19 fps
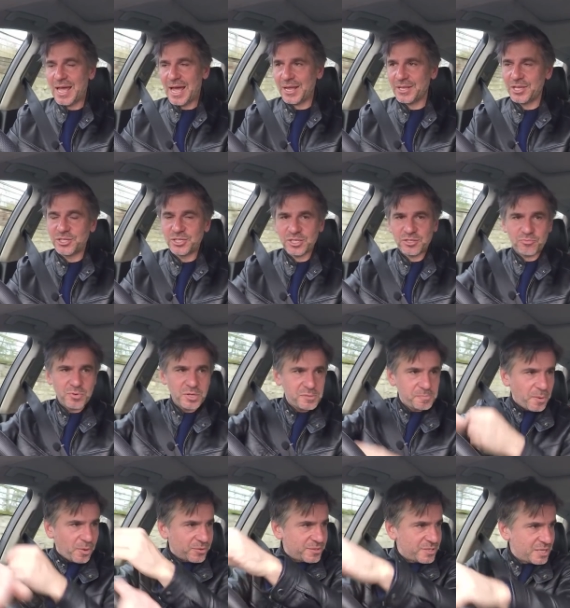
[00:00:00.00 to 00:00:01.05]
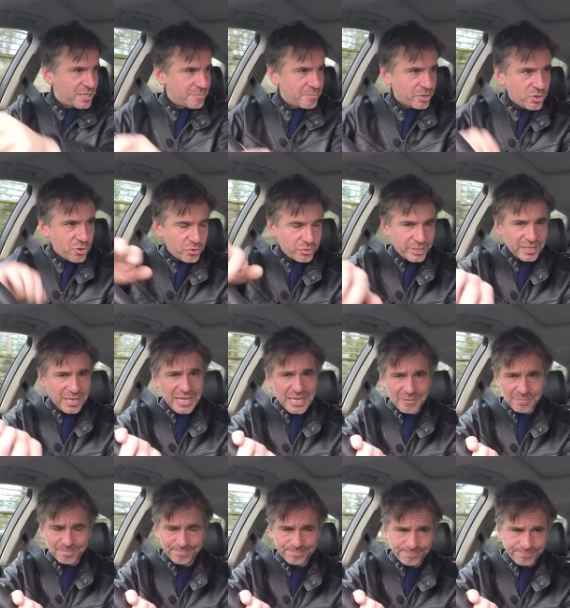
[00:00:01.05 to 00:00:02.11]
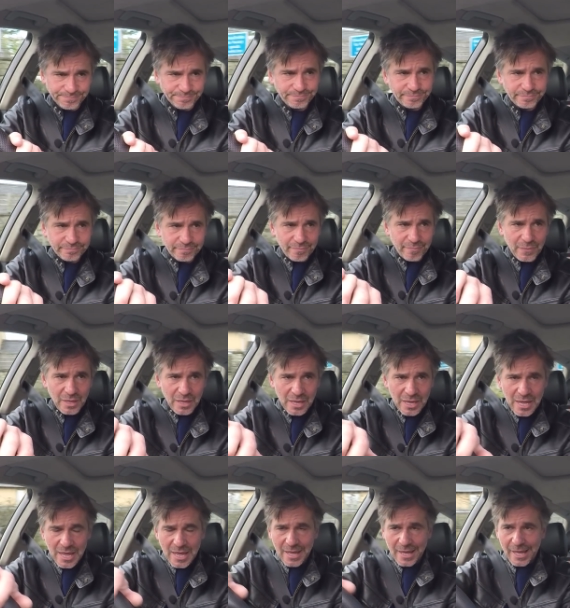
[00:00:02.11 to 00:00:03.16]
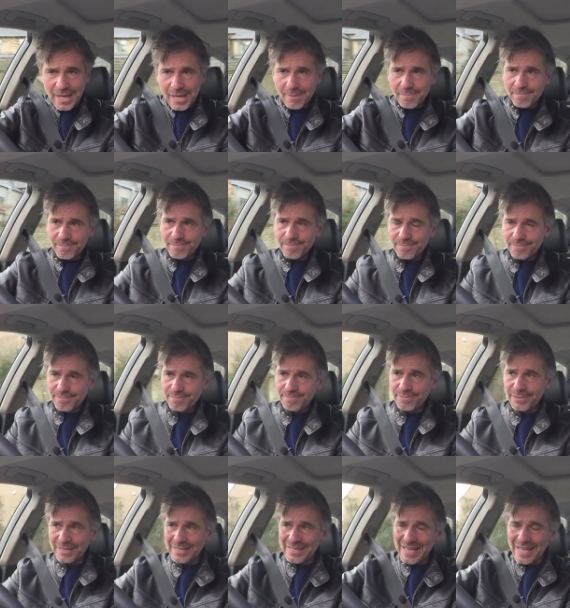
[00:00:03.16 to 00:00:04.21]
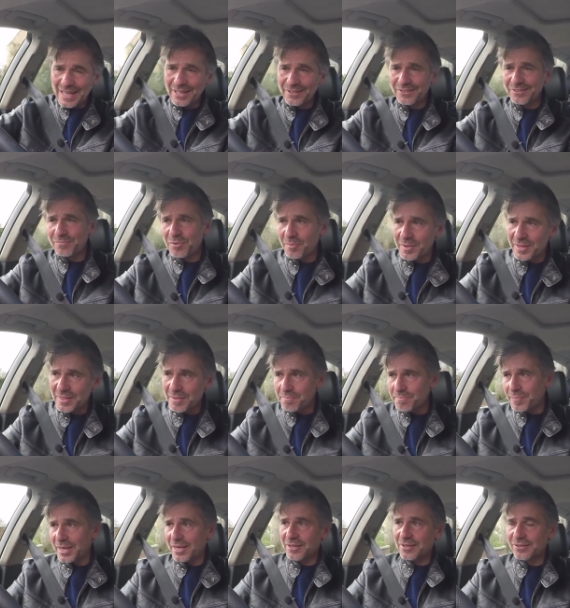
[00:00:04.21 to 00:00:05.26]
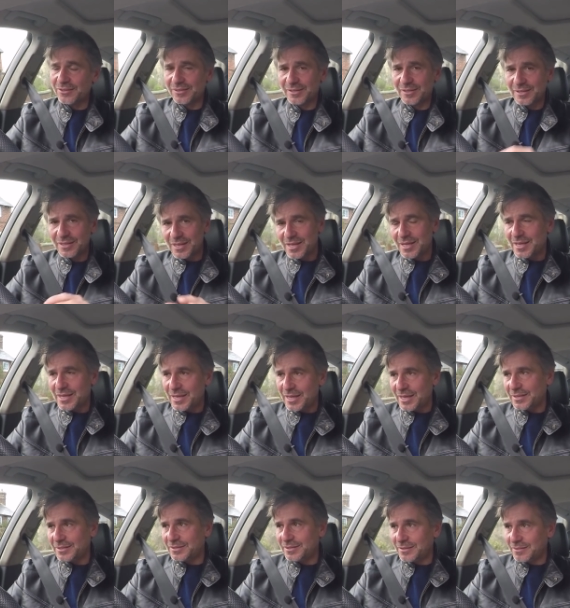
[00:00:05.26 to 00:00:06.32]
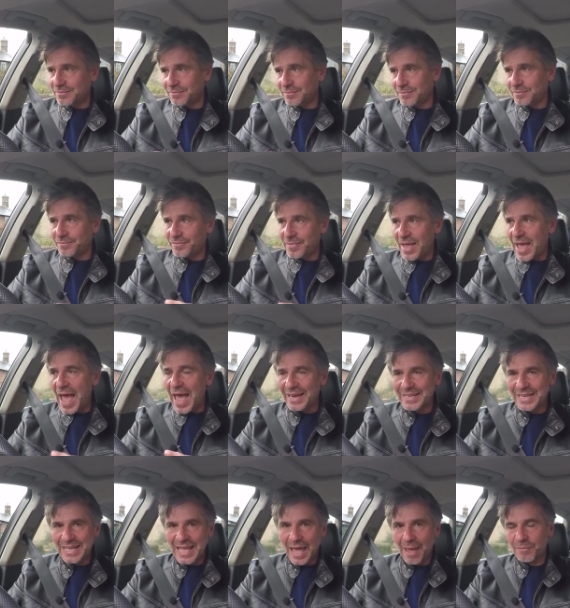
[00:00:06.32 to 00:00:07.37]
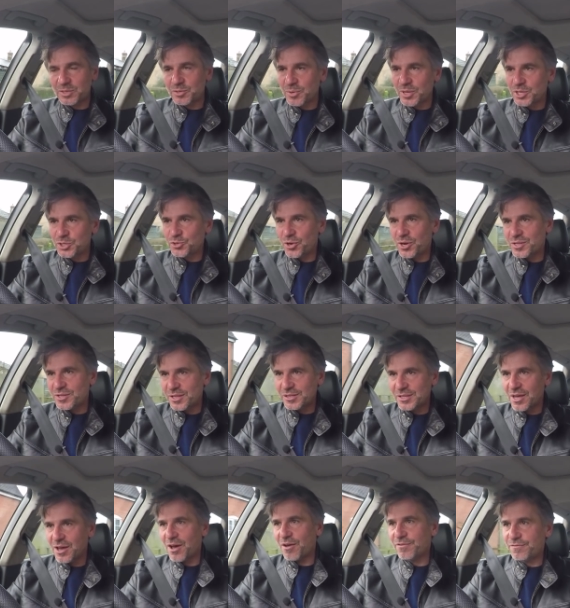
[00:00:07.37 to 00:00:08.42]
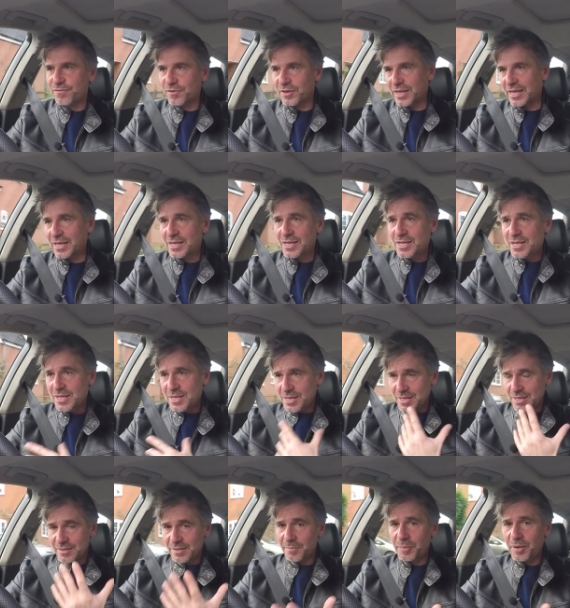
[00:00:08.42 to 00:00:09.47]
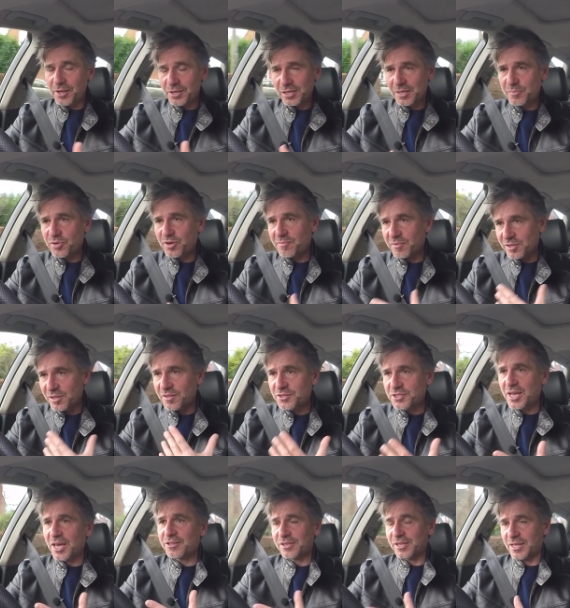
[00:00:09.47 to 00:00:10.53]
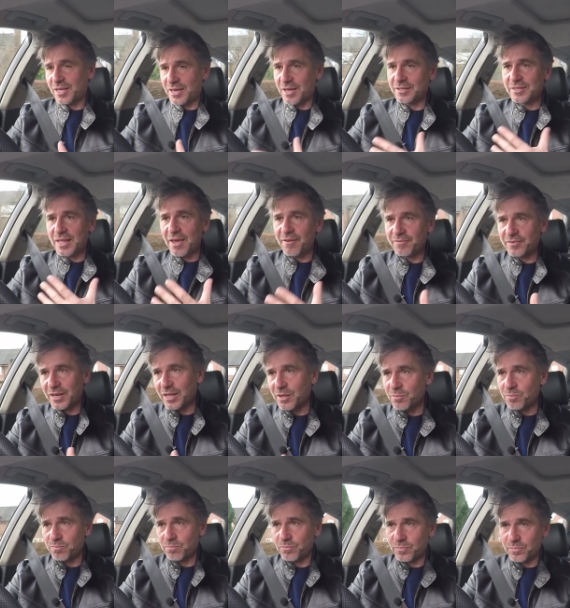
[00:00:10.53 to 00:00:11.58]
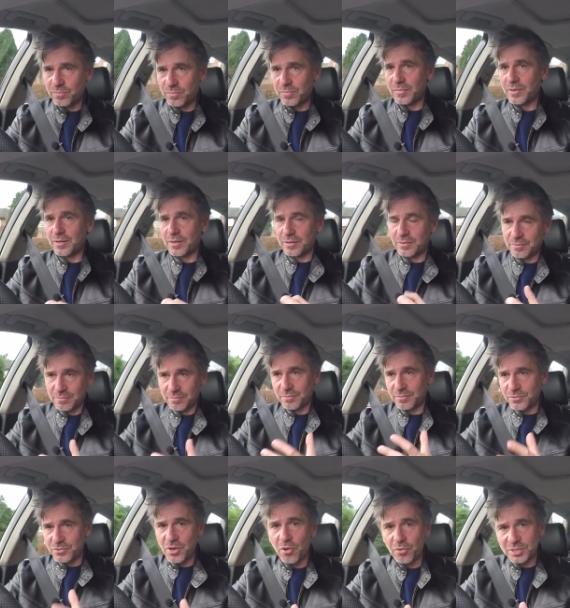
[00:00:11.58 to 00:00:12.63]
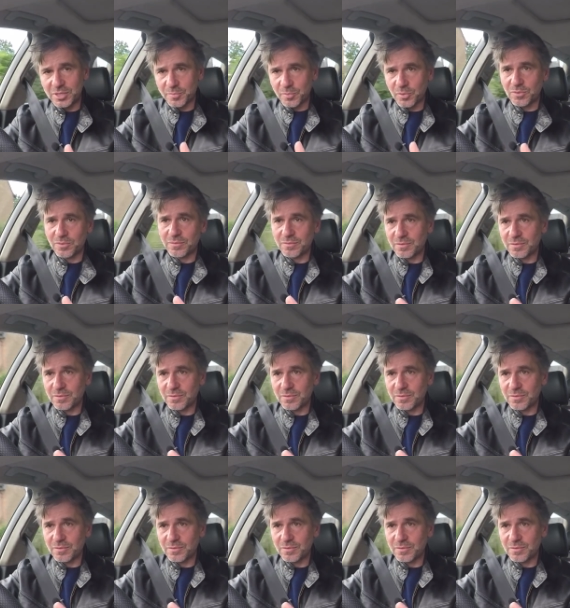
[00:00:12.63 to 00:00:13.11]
and you just respond to them accordingly. But yeah, that's probably the biggest handicap to enjoying this car fully. The Plus improvements in the chassis are definitely notable